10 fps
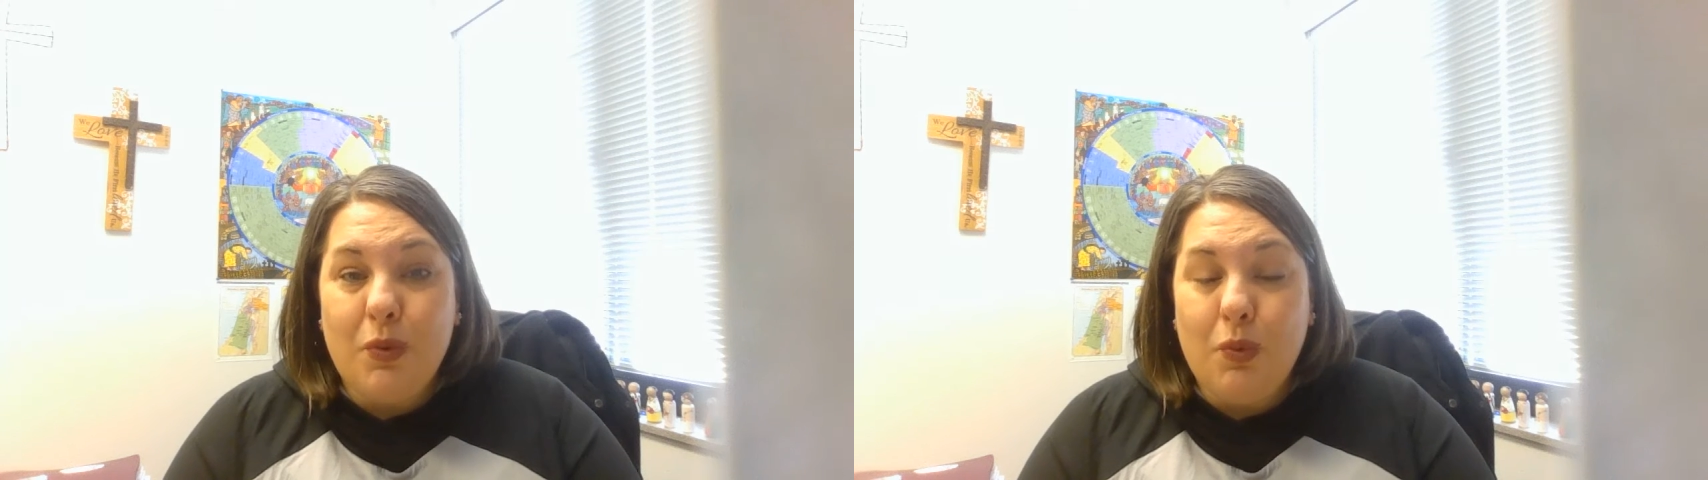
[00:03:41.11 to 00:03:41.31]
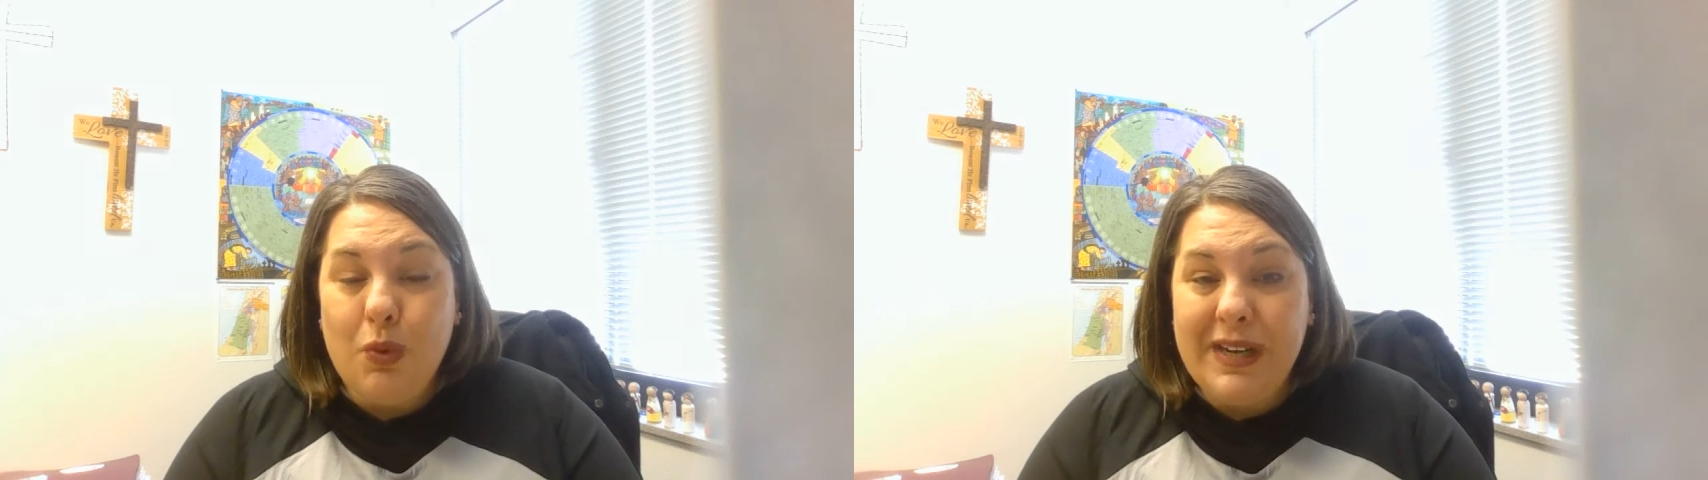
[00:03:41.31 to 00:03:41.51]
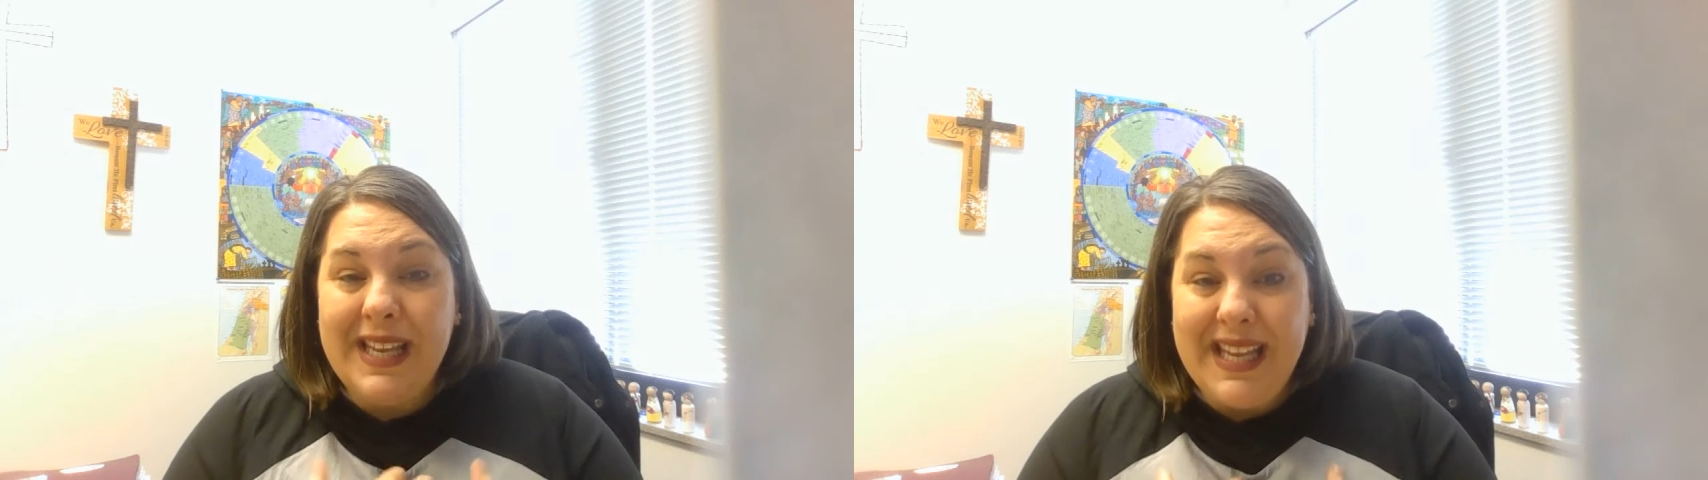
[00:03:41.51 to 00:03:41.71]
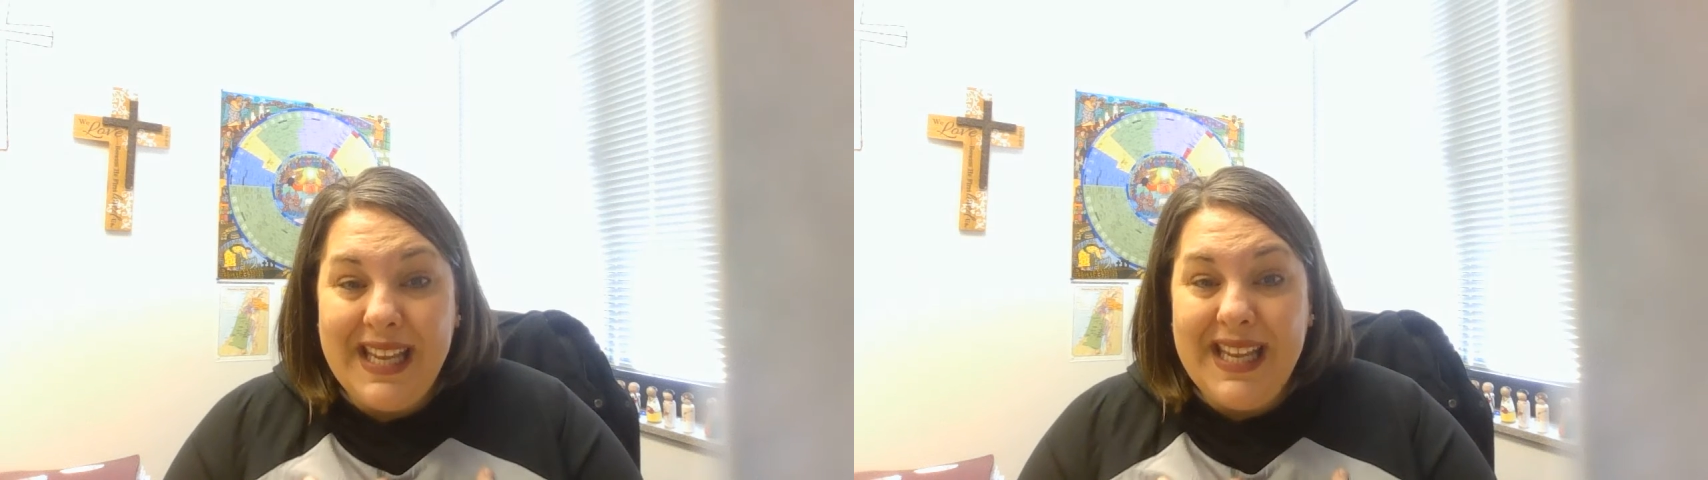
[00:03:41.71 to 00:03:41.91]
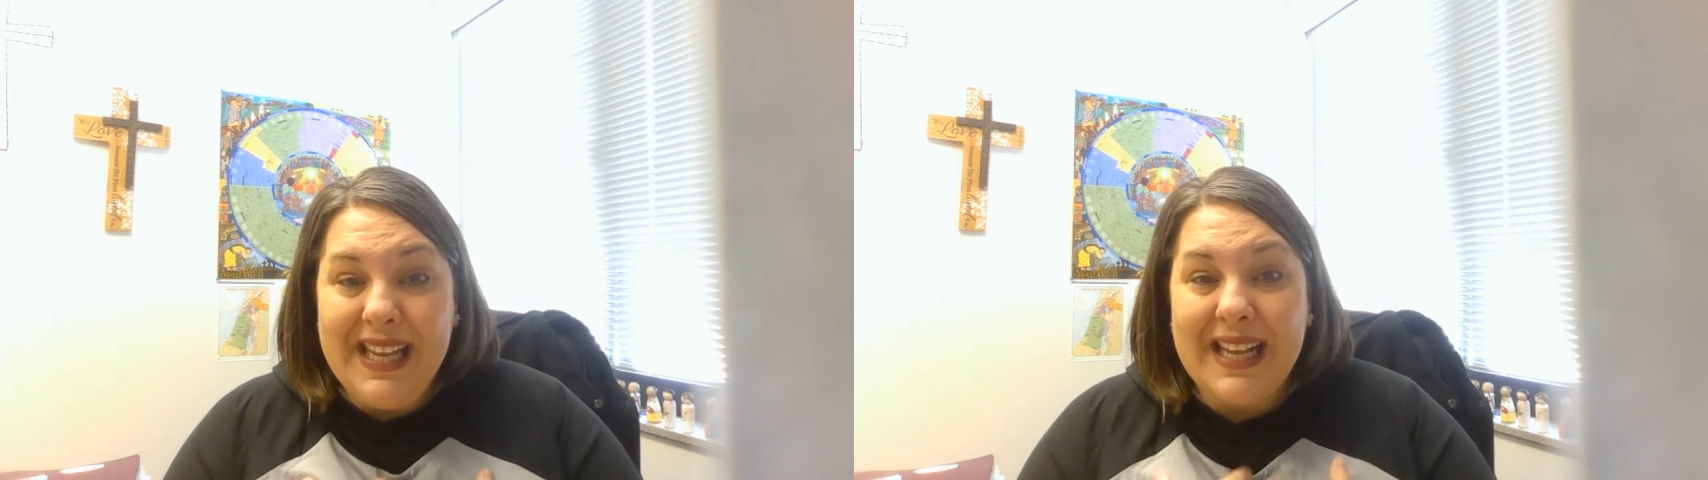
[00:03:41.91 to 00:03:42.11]
Would
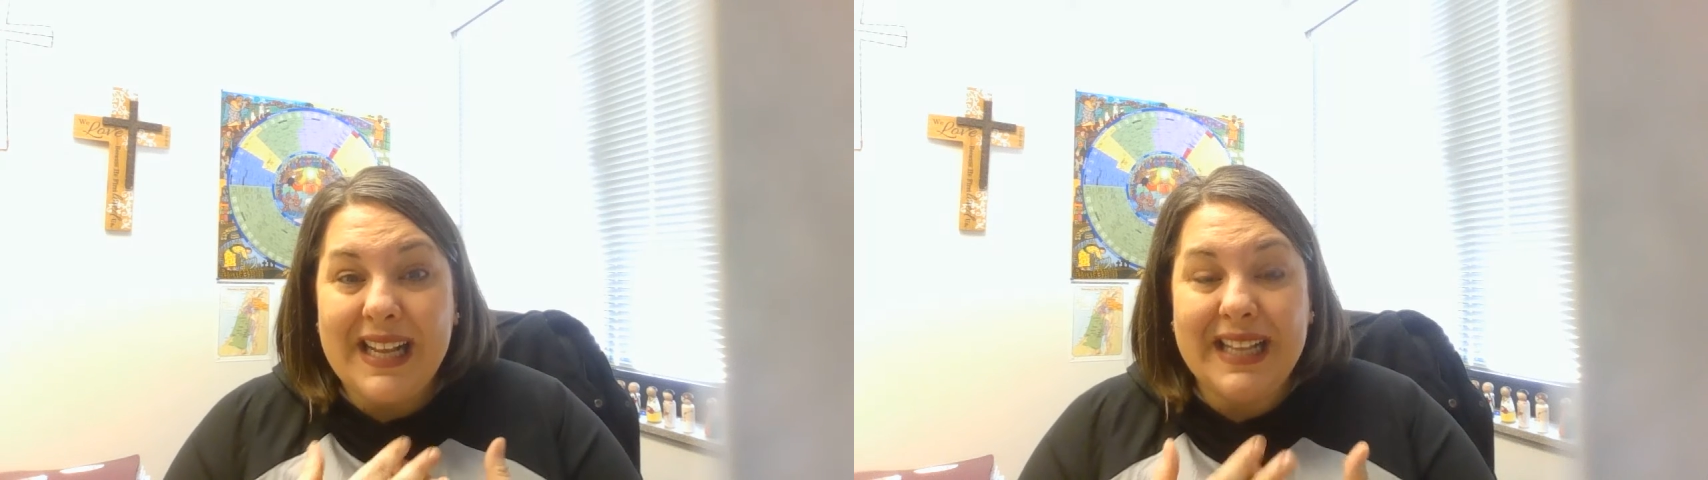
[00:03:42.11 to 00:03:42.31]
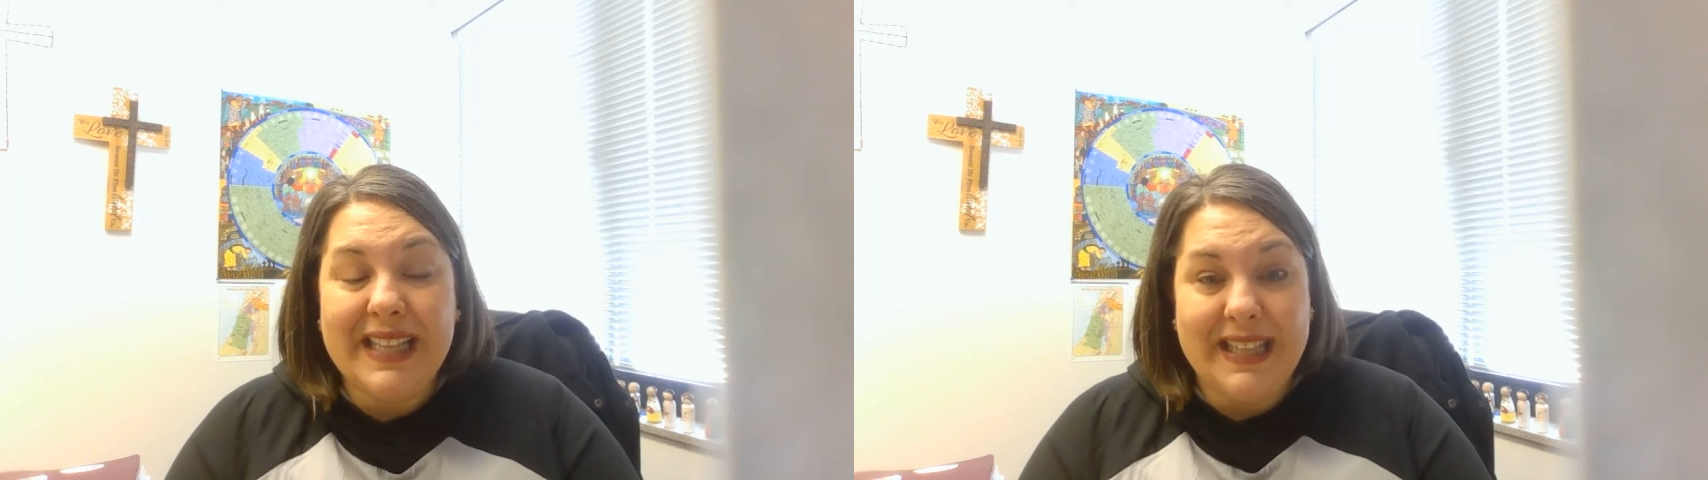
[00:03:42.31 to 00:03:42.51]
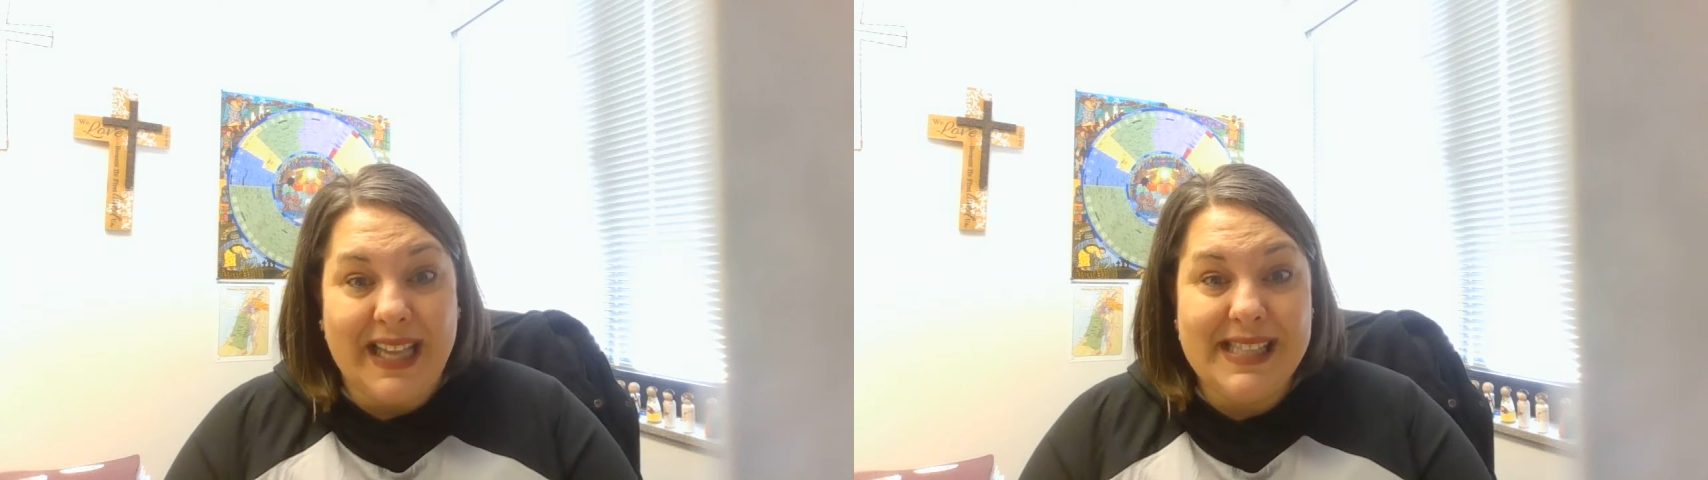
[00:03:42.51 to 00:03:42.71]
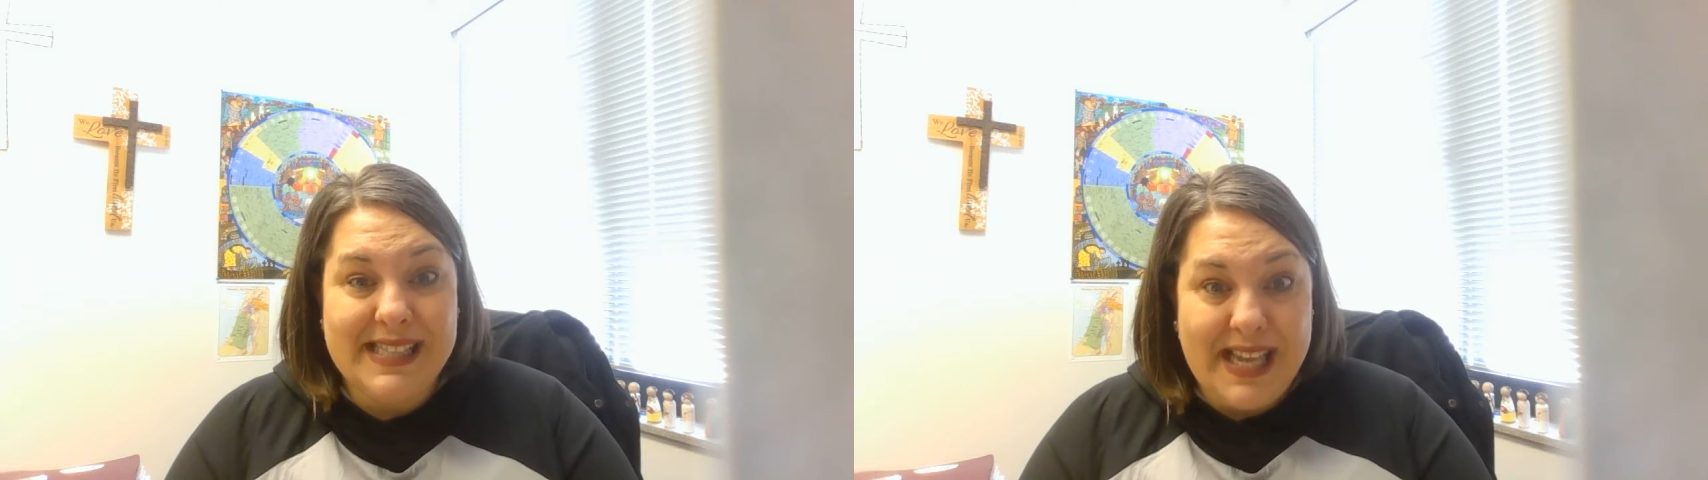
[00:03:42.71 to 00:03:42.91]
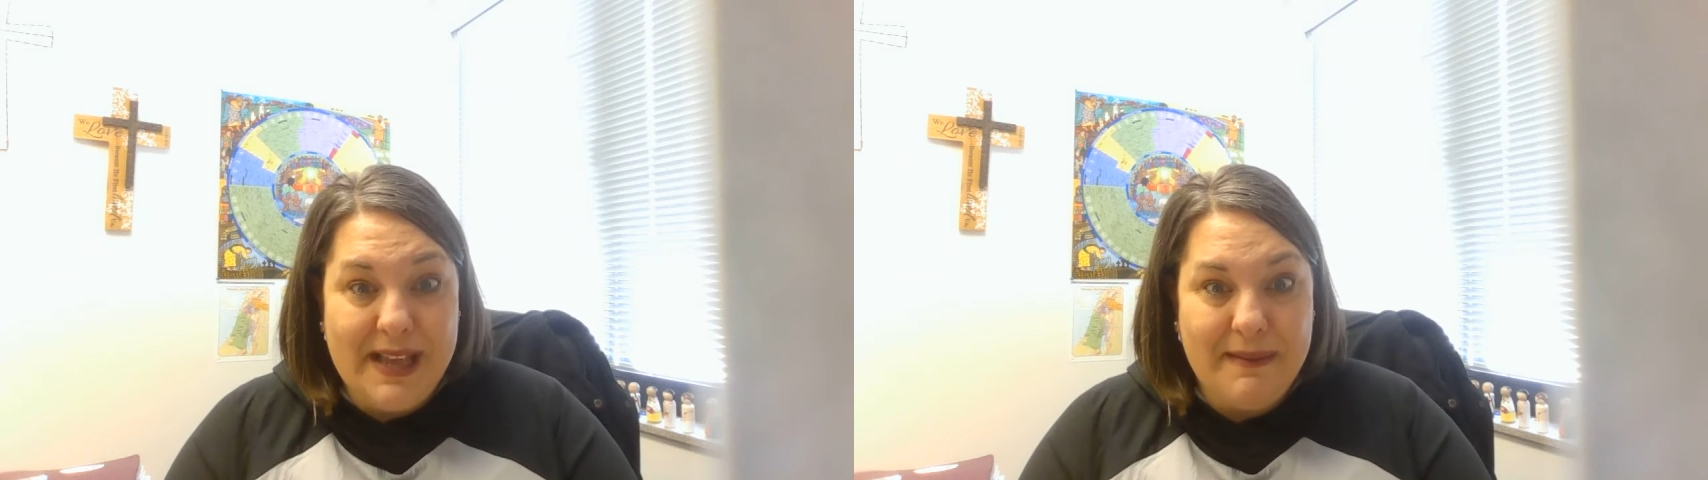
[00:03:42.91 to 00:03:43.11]
he
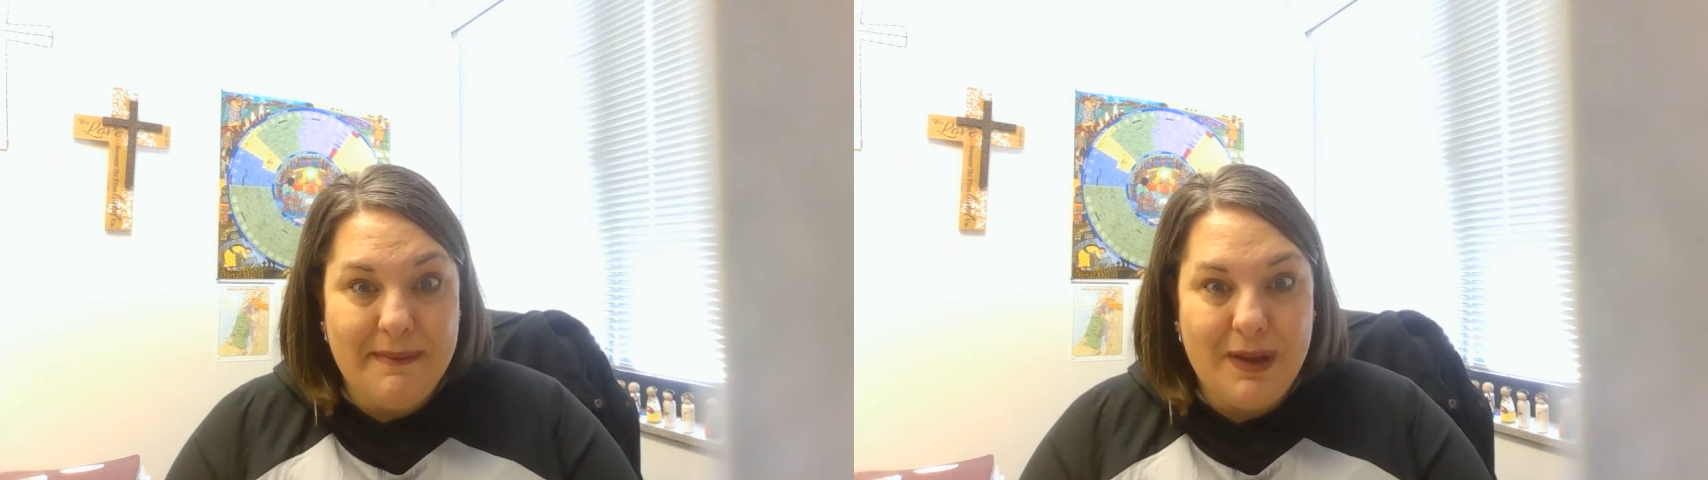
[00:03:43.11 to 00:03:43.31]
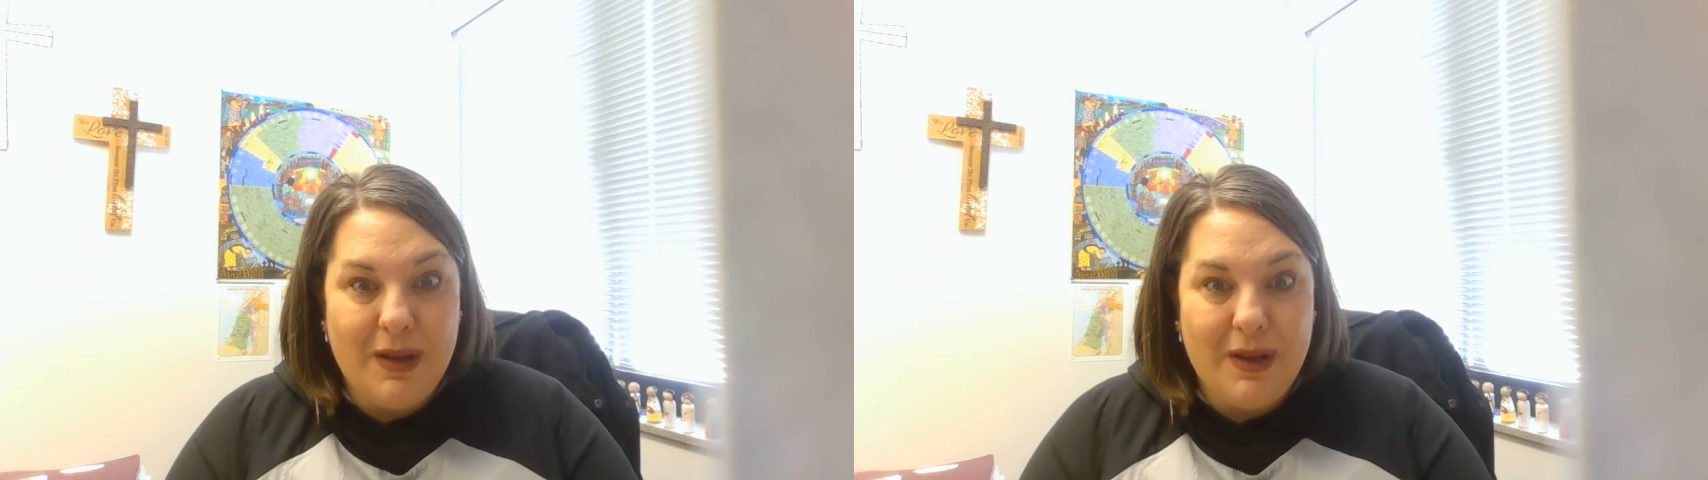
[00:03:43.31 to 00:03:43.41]
cleanse him?